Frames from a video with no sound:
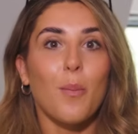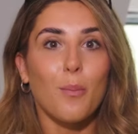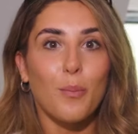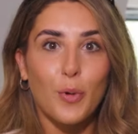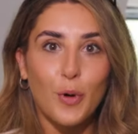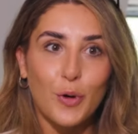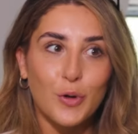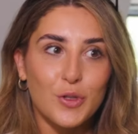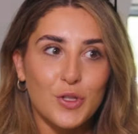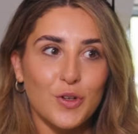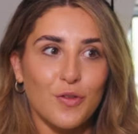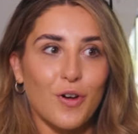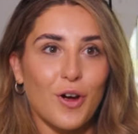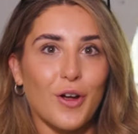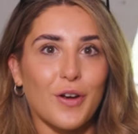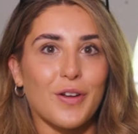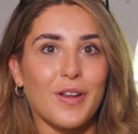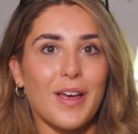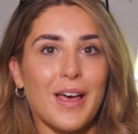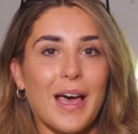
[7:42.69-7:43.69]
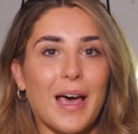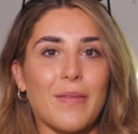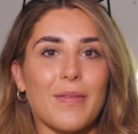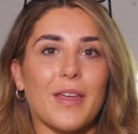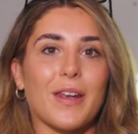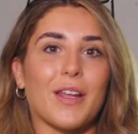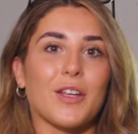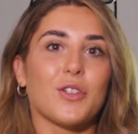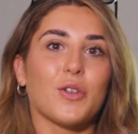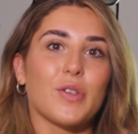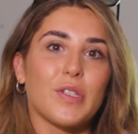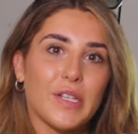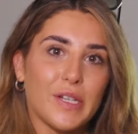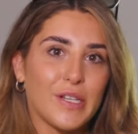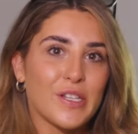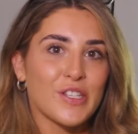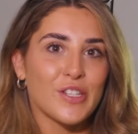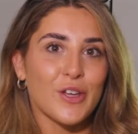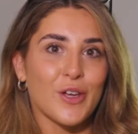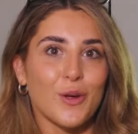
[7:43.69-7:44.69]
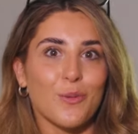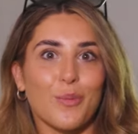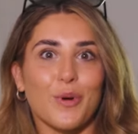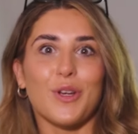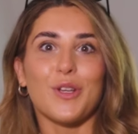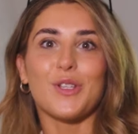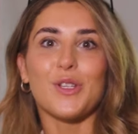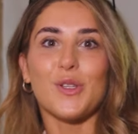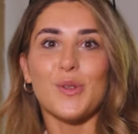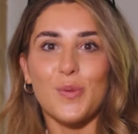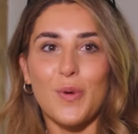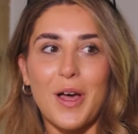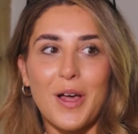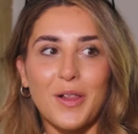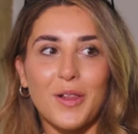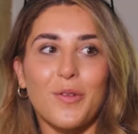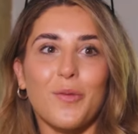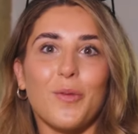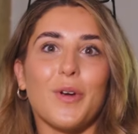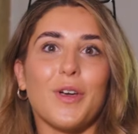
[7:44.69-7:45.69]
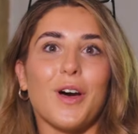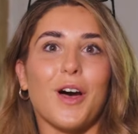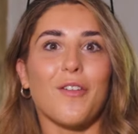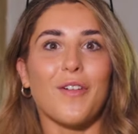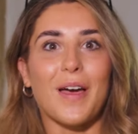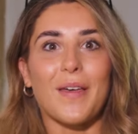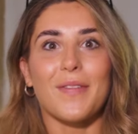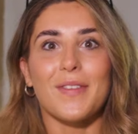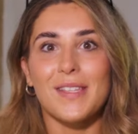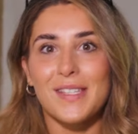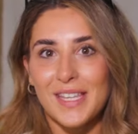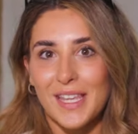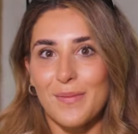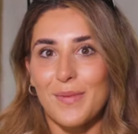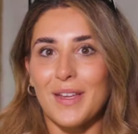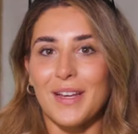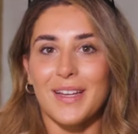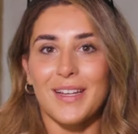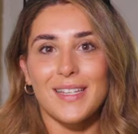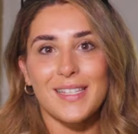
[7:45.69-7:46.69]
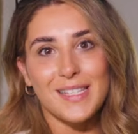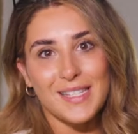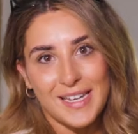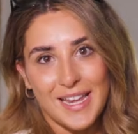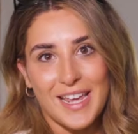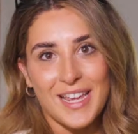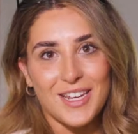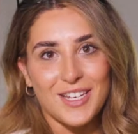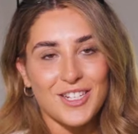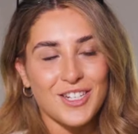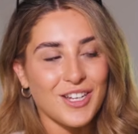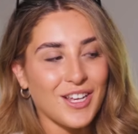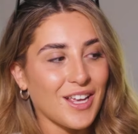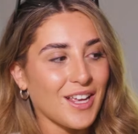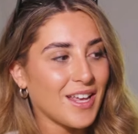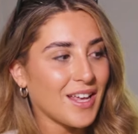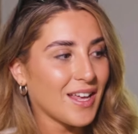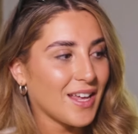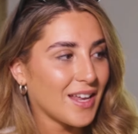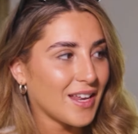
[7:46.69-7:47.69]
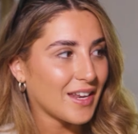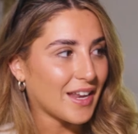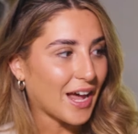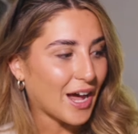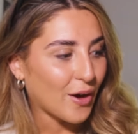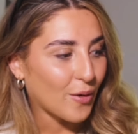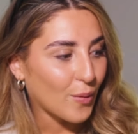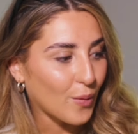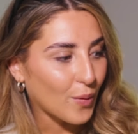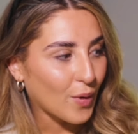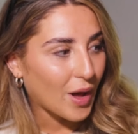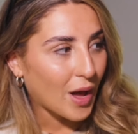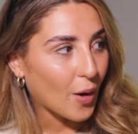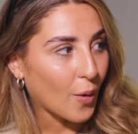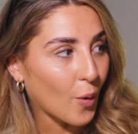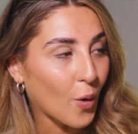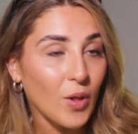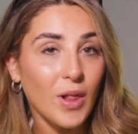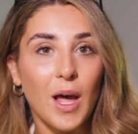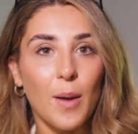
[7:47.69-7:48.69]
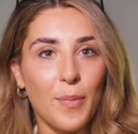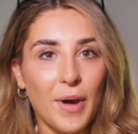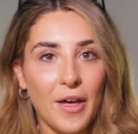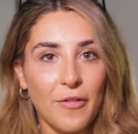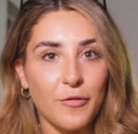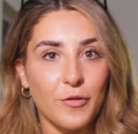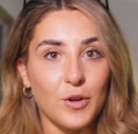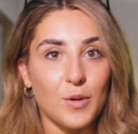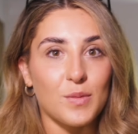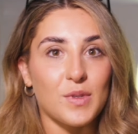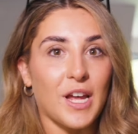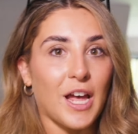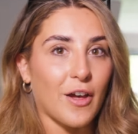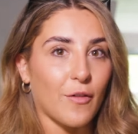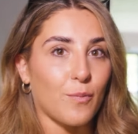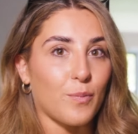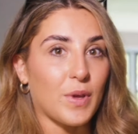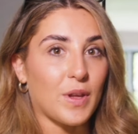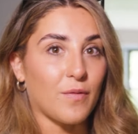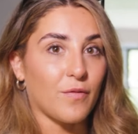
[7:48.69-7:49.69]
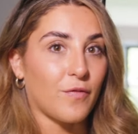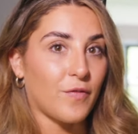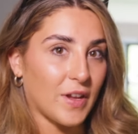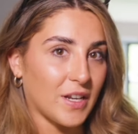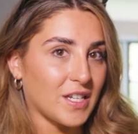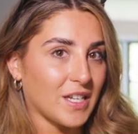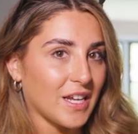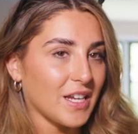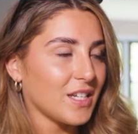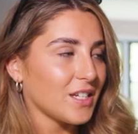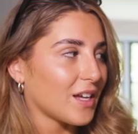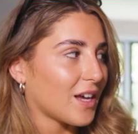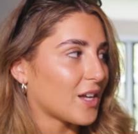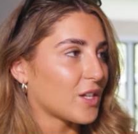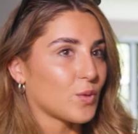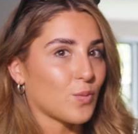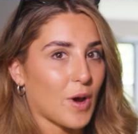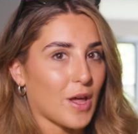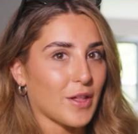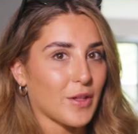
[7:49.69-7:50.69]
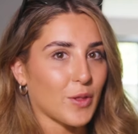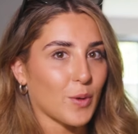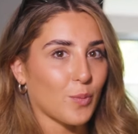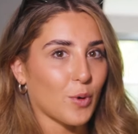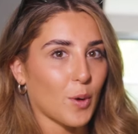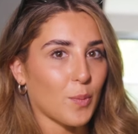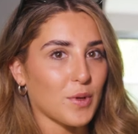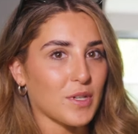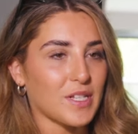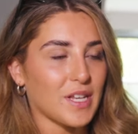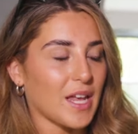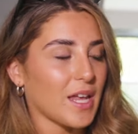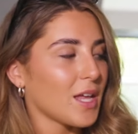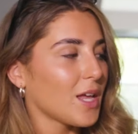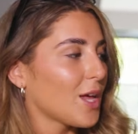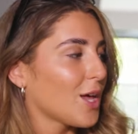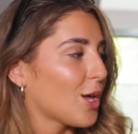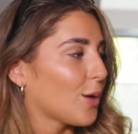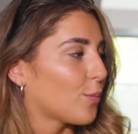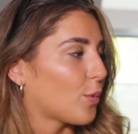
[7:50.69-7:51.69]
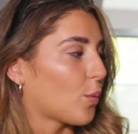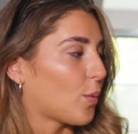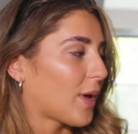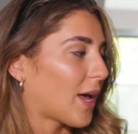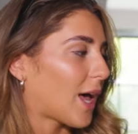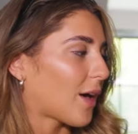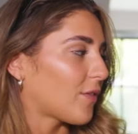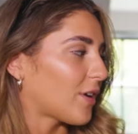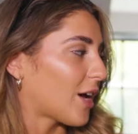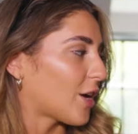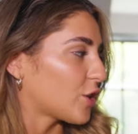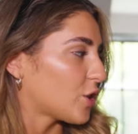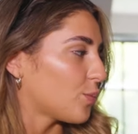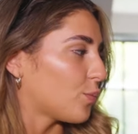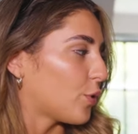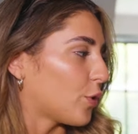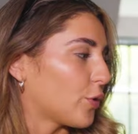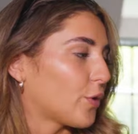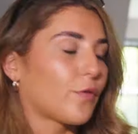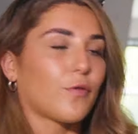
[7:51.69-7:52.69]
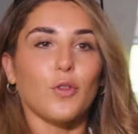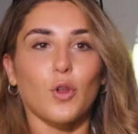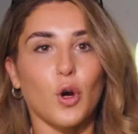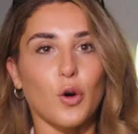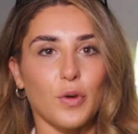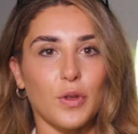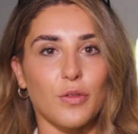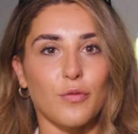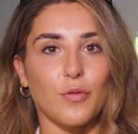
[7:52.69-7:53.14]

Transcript: boards are on, and then as you'll see in certain points as well, we are at the skinning stage. Now, all our bathrooms have been fitted as well in the property, but we haven't actually put the flooring